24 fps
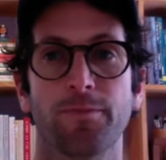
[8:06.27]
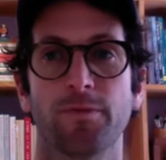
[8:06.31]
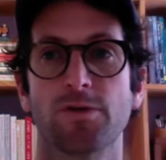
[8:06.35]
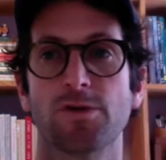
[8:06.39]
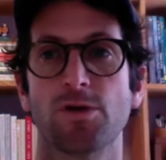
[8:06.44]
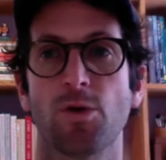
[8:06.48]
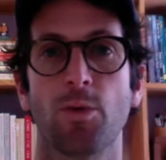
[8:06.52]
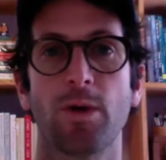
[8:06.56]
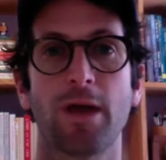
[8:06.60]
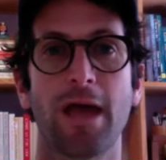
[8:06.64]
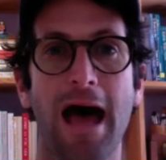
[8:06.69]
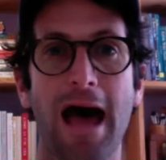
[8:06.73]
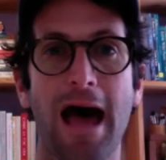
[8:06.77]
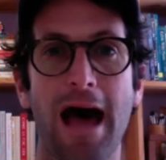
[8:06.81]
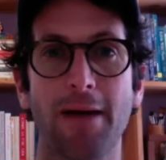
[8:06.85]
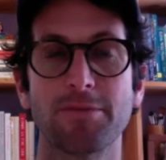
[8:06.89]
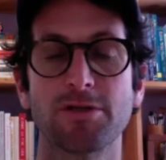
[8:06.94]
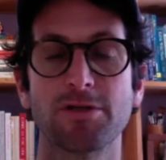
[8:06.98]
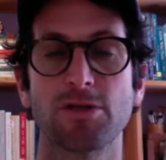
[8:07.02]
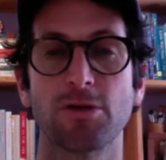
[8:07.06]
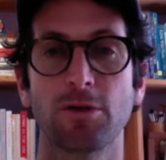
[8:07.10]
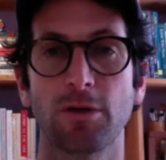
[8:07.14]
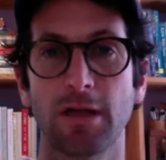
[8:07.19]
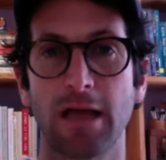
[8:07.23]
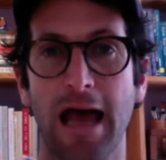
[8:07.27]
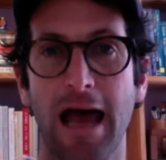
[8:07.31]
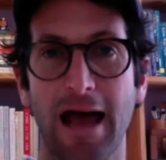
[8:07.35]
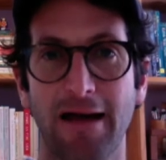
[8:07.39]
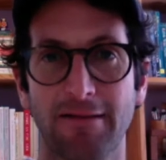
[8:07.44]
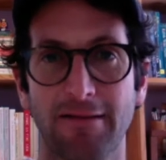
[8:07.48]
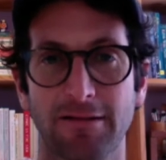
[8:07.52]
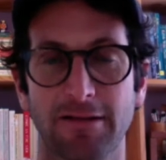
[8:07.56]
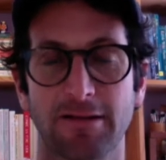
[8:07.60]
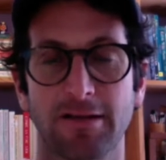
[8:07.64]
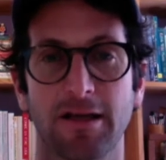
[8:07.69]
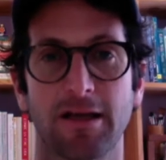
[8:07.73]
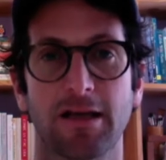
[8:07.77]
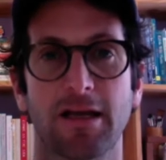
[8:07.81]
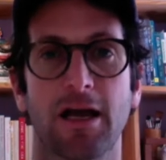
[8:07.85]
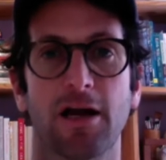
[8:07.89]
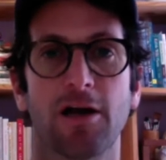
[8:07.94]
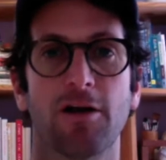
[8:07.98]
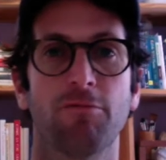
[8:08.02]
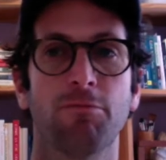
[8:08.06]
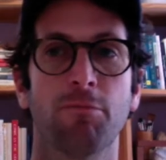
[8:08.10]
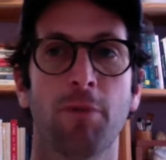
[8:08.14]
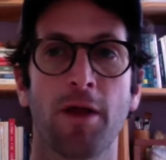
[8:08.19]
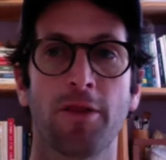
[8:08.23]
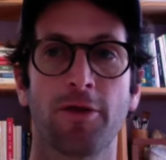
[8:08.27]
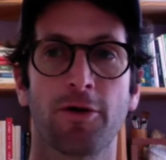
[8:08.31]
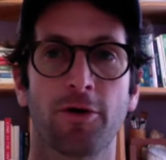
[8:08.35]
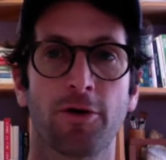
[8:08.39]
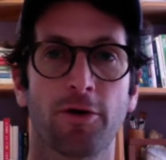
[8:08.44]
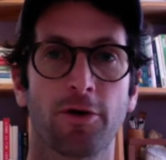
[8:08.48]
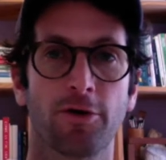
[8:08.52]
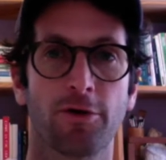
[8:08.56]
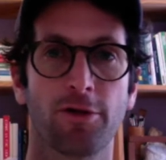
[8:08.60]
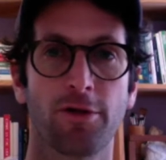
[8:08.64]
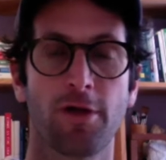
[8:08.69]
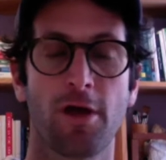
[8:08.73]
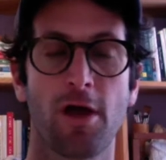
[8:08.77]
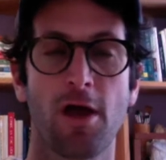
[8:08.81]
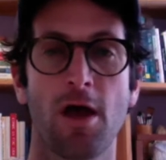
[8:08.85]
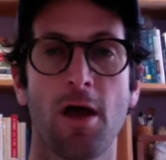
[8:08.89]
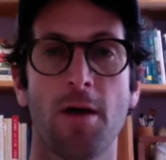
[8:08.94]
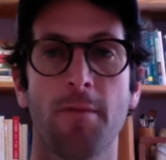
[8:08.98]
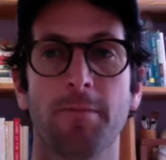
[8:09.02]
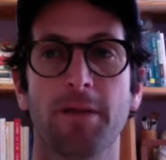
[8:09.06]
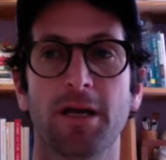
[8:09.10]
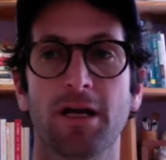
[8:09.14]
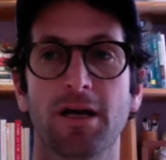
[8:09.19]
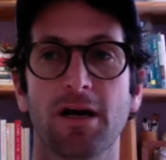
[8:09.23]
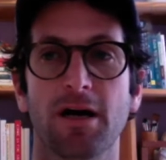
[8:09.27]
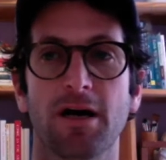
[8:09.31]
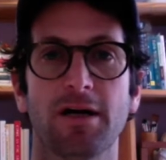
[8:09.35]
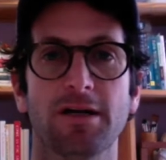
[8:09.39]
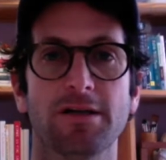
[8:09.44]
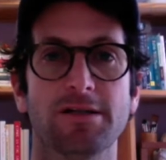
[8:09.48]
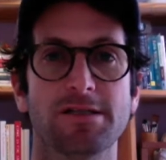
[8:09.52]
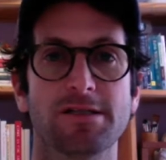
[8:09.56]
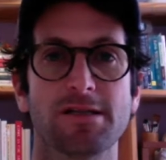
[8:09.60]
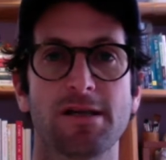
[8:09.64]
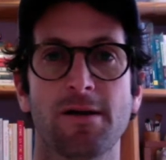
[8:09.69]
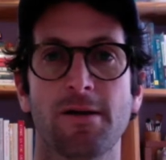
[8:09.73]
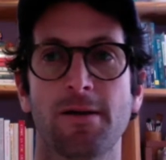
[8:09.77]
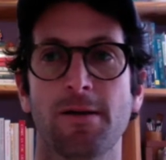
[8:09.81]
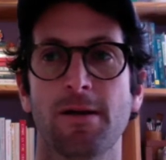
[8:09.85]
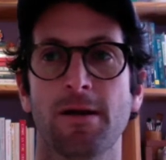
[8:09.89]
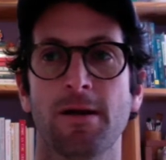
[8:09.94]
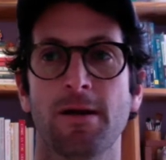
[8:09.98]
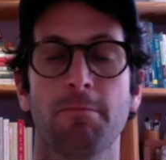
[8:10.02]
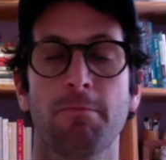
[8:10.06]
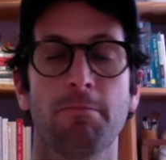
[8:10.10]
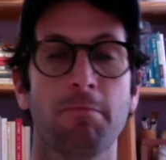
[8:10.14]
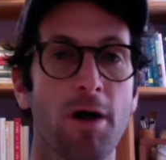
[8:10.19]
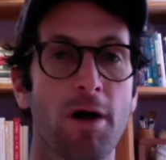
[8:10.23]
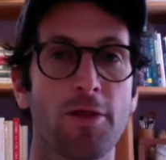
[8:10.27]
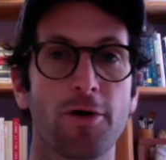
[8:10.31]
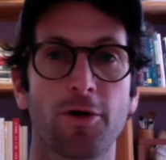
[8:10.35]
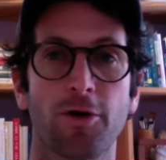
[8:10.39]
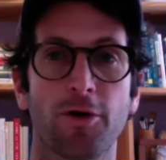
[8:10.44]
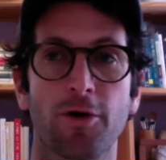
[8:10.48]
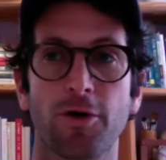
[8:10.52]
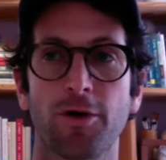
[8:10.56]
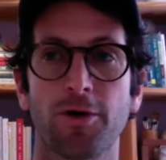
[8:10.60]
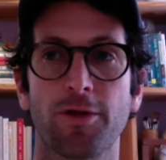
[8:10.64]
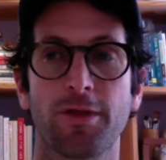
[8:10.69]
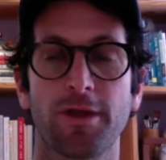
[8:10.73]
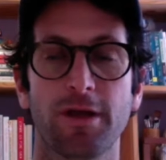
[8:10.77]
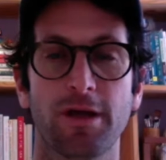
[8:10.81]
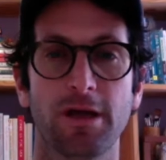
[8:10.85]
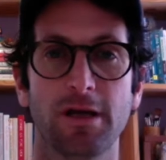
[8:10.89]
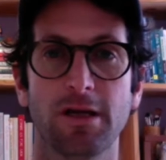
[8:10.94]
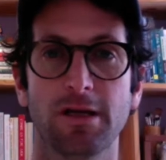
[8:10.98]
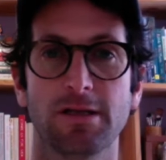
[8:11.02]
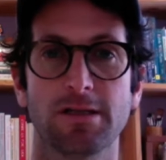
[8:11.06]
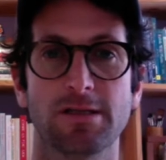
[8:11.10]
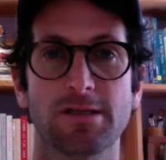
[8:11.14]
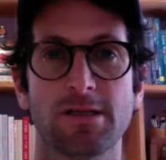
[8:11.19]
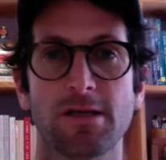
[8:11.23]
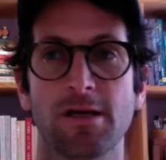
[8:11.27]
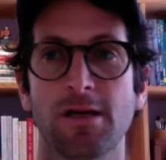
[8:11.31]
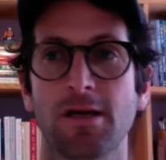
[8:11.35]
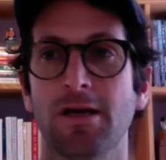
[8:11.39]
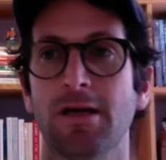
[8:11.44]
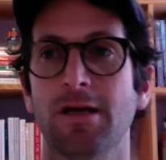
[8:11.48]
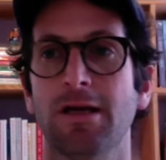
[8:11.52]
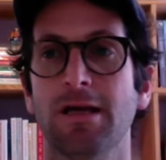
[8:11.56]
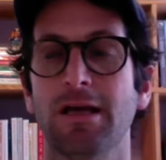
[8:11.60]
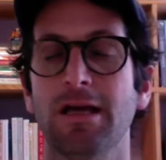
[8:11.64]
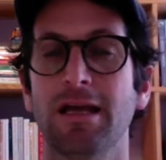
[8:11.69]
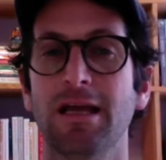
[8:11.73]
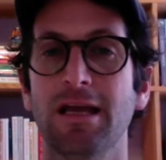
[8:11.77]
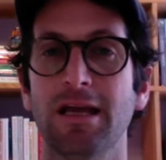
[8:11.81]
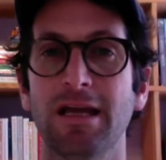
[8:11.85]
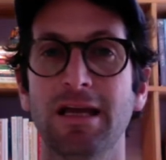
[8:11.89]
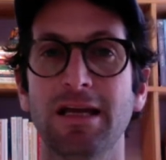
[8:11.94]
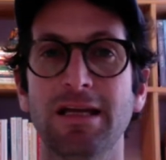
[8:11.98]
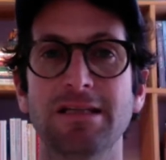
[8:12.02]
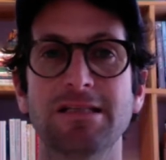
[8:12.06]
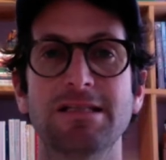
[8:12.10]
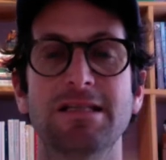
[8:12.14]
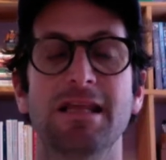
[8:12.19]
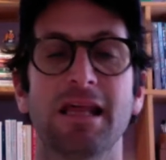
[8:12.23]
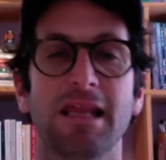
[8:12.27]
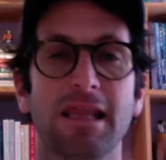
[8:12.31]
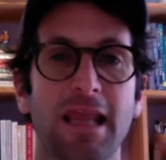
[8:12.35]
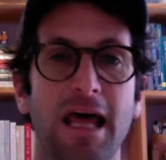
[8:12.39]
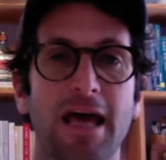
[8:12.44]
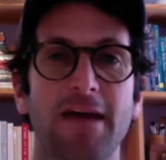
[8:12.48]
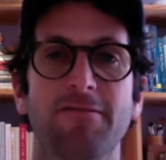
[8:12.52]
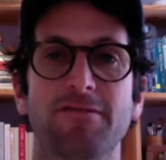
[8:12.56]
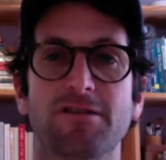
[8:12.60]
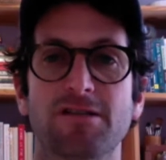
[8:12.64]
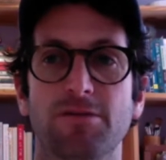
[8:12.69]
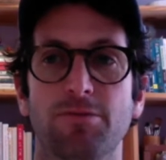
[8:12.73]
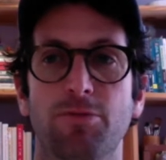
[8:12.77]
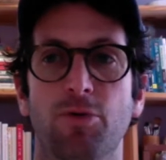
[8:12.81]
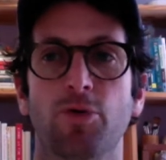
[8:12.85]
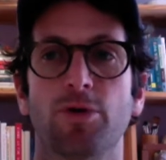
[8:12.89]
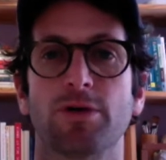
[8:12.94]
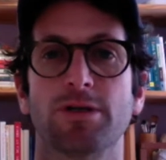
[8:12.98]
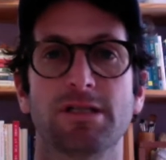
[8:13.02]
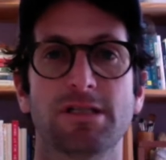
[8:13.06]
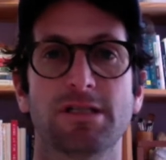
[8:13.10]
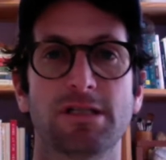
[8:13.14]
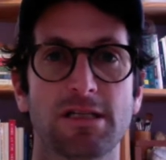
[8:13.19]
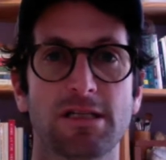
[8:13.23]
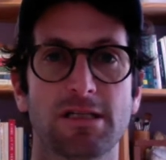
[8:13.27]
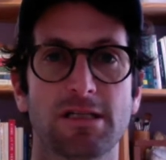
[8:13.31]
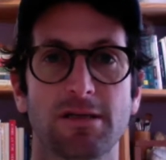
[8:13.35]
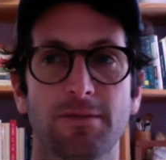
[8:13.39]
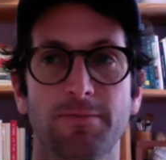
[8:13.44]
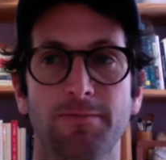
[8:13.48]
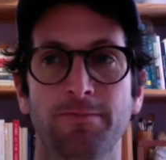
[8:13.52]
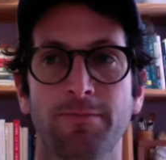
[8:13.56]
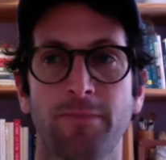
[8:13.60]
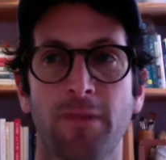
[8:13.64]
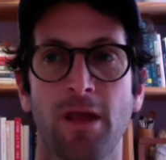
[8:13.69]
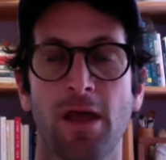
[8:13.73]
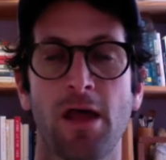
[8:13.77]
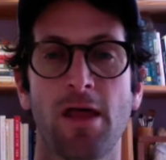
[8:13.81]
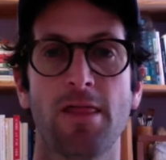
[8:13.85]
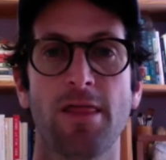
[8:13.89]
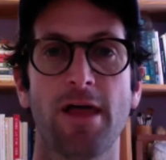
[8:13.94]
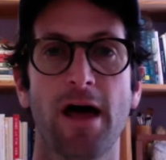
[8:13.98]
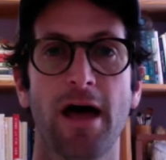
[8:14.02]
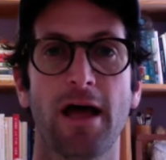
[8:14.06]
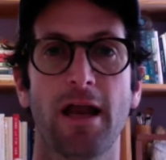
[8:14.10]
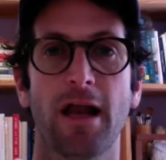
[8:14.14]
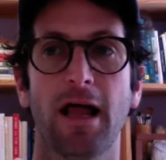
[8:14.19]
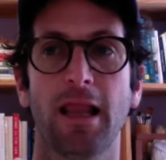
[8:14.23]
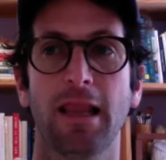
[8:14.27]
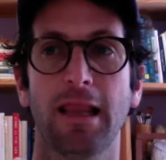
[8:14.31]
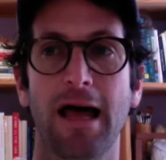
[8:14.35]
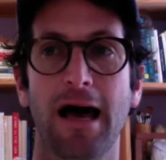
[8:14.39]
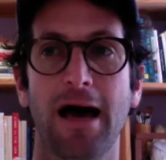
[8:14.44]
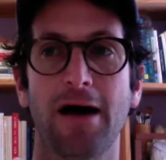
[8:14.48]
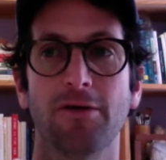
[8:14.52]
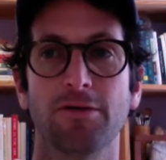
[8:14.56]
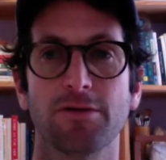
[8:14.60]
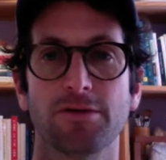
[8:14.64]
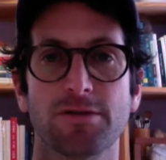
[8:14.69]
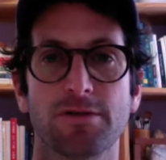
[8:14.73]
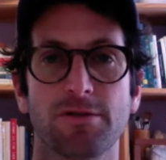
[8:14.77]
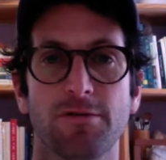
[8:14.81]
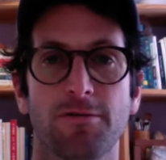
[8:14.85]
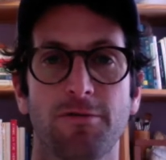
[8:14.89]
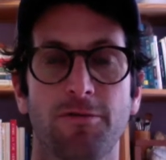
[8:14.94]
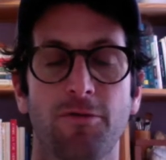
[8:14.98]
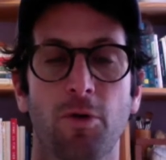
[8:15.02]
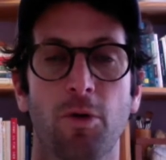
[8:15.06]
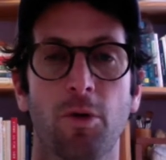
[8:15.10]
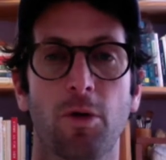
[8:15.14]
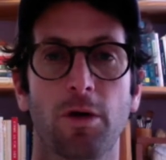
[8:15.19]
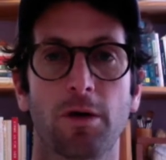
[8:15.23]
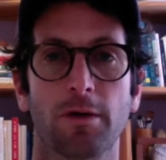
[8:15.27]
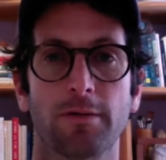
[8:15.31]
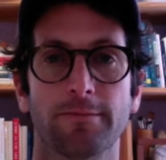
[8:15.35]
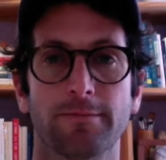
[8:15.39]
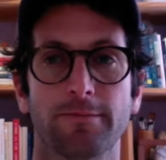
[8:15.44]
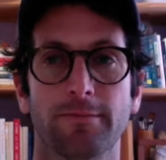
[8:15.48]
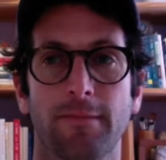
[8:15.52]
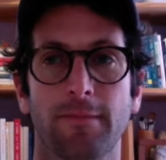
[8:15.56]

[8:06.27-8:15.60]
So we absolutely have to take care of Mother Earth because Mother Earth is is the life support system that allows for